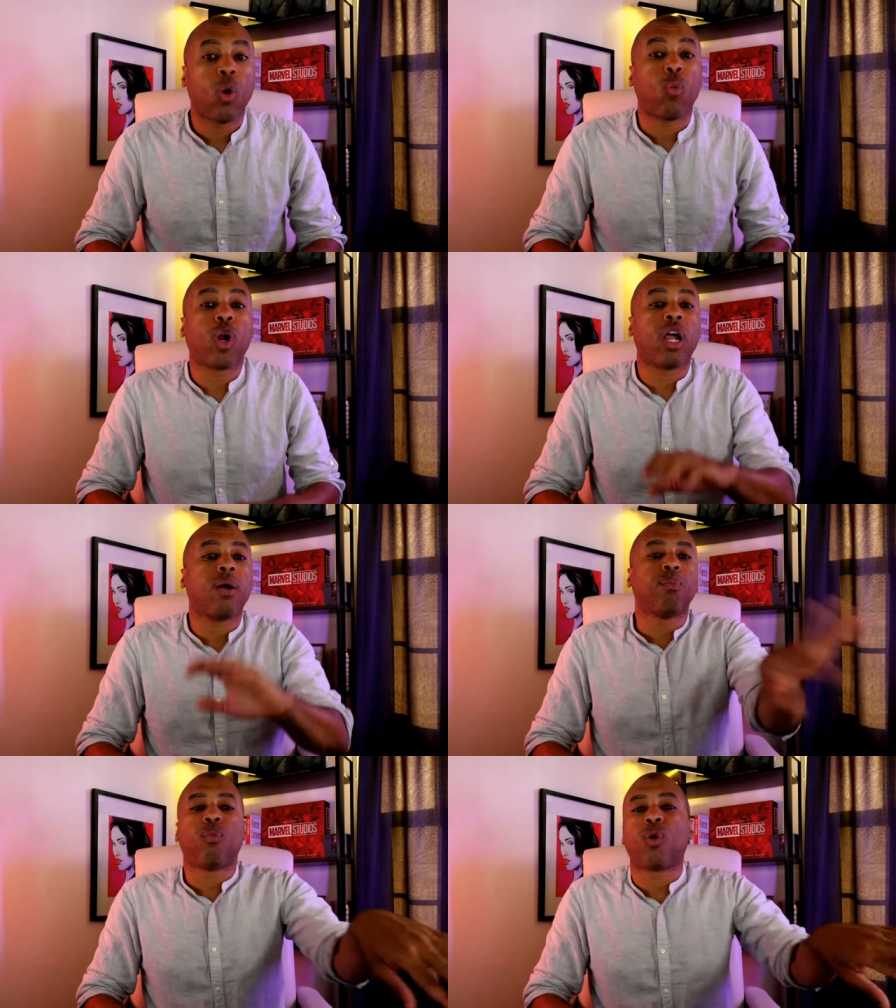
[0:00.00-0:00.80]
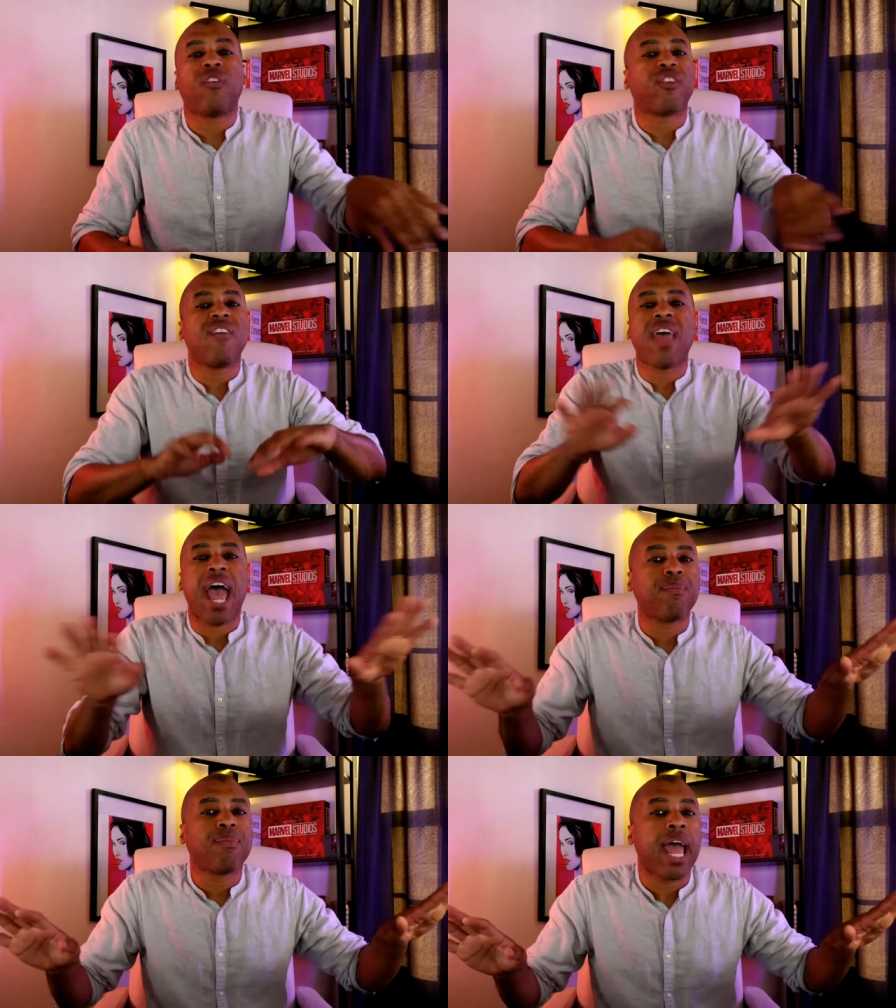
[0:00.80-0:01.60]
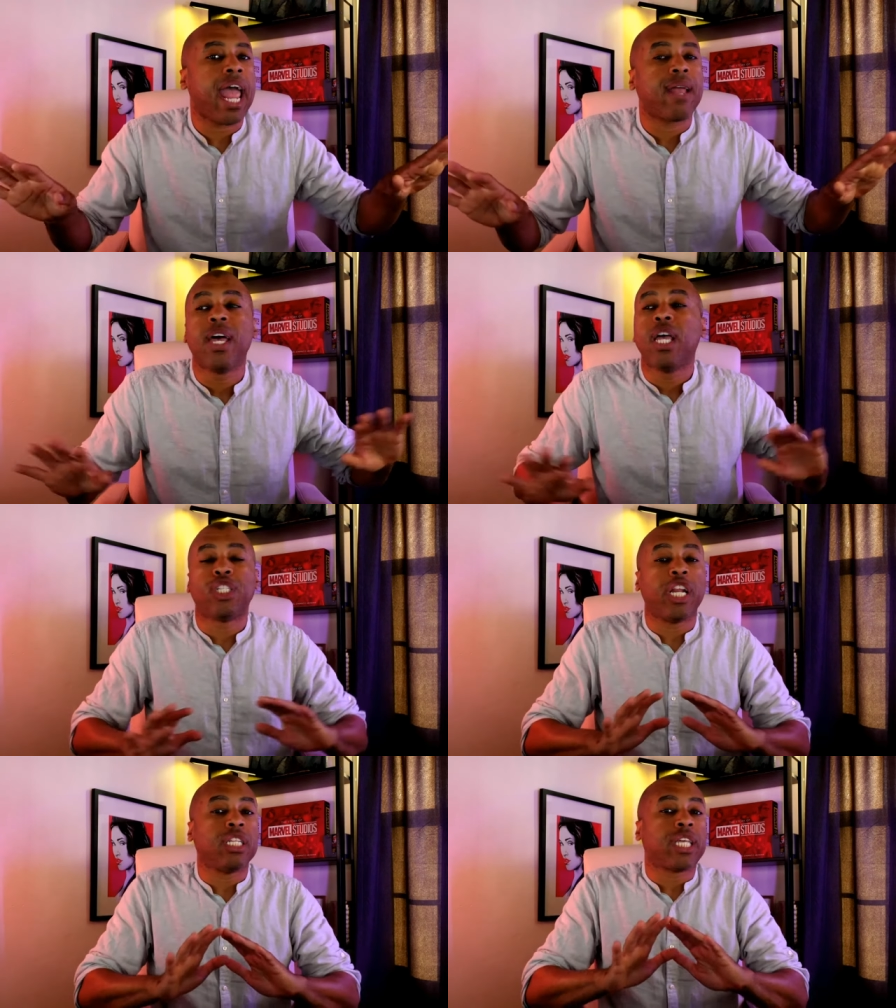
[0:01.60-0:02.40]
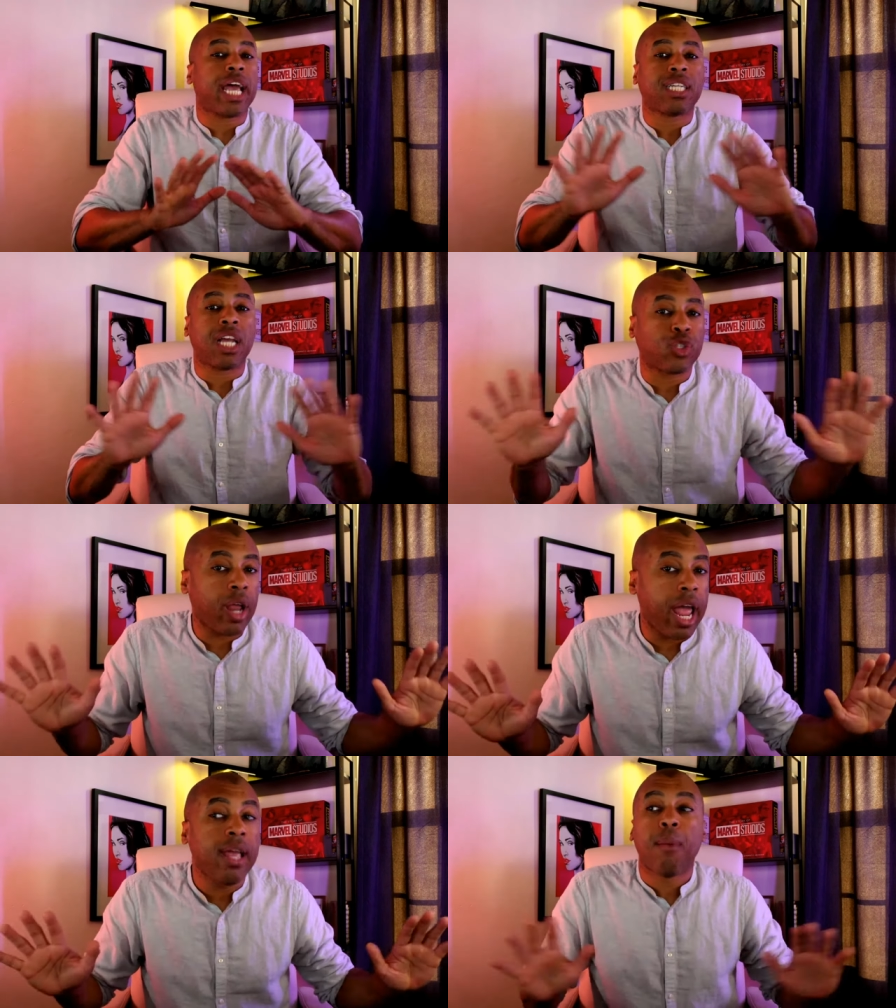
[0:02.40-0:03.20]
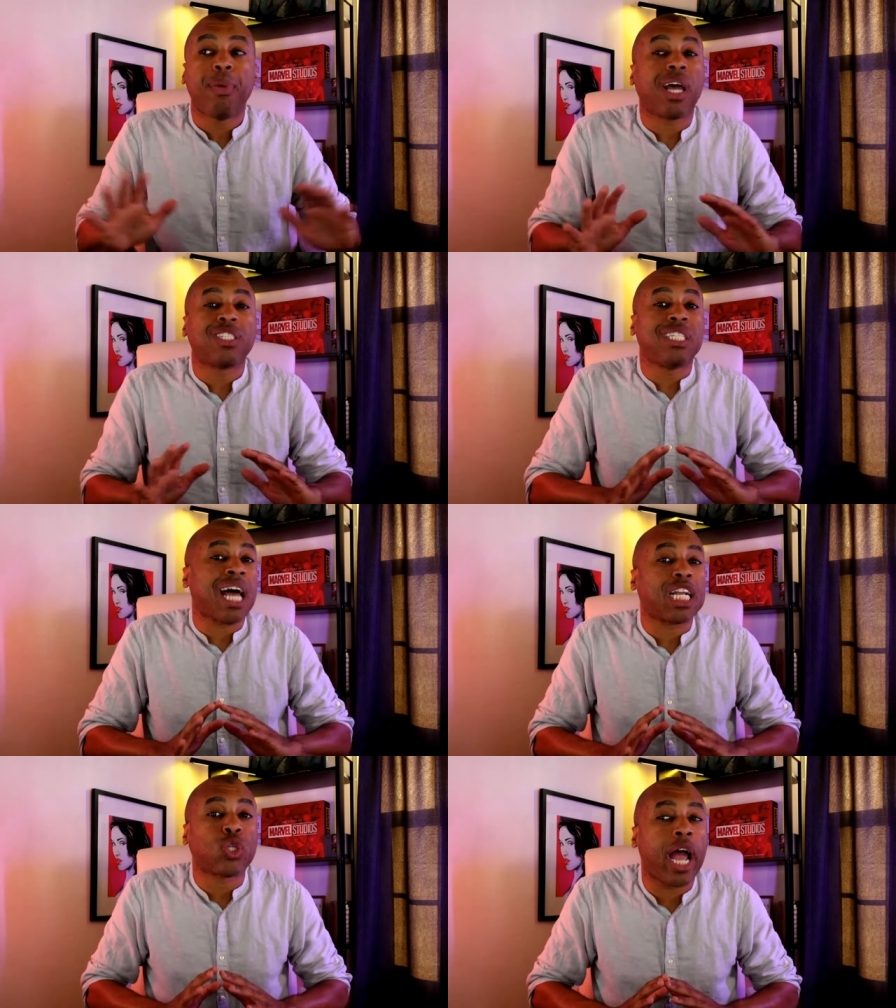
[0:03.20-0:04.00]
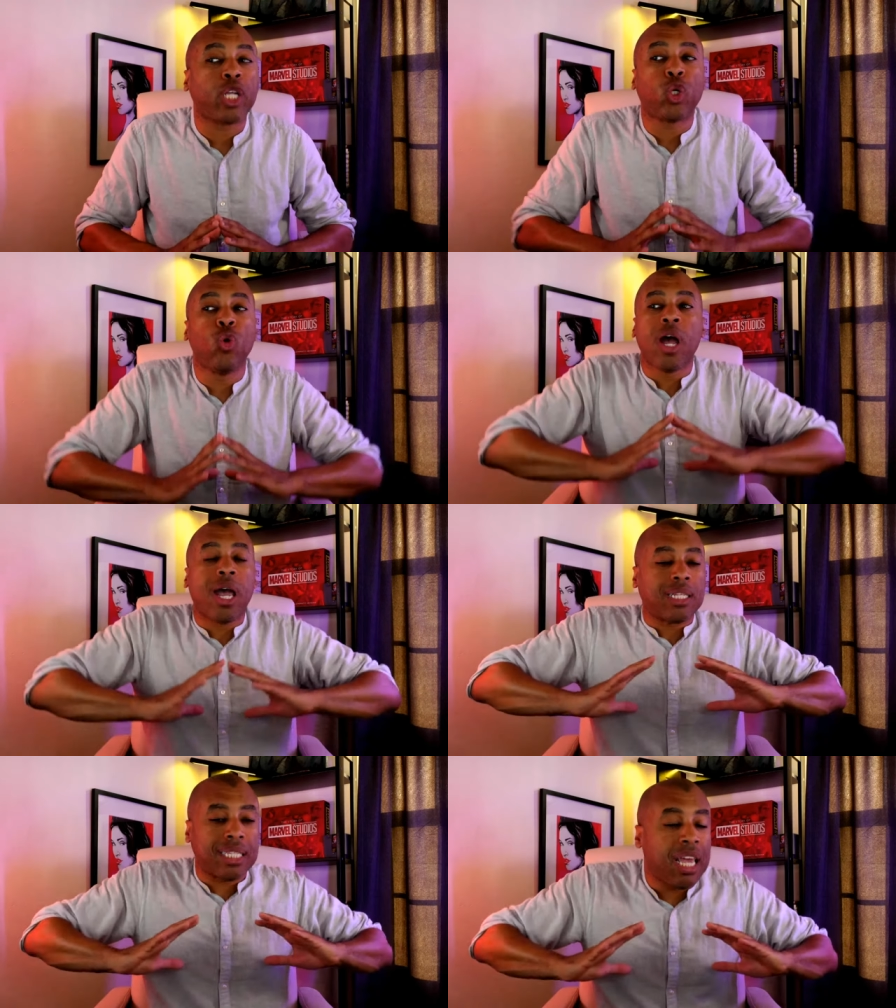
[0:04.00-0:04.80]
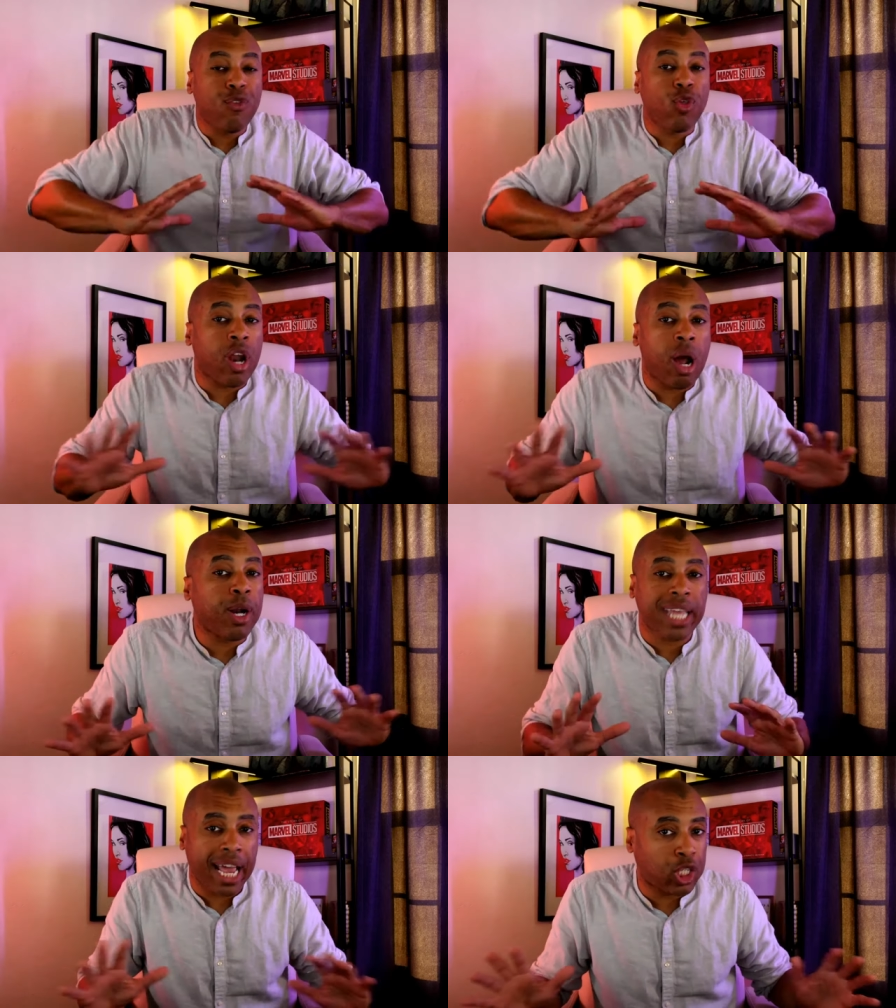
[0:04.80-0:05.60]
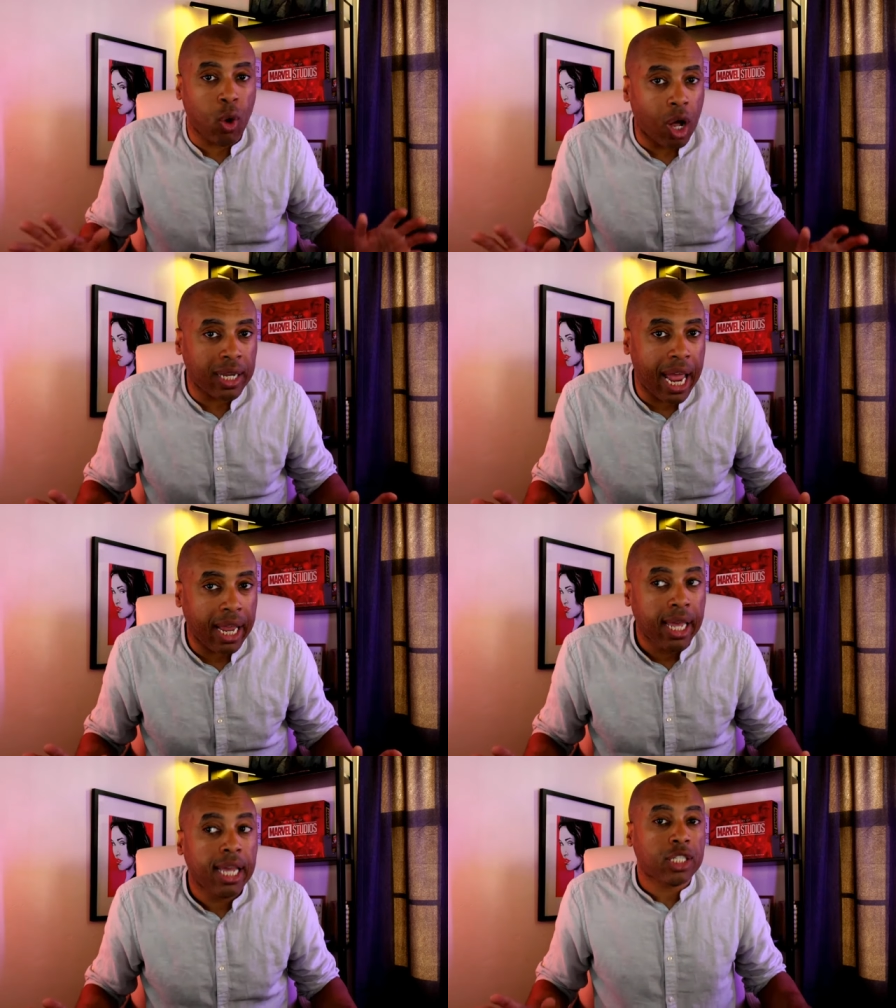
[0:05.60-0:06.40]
we're going to forgive that. Hey, she didn't text yesterday because she's not trying to give you the number to text you all day.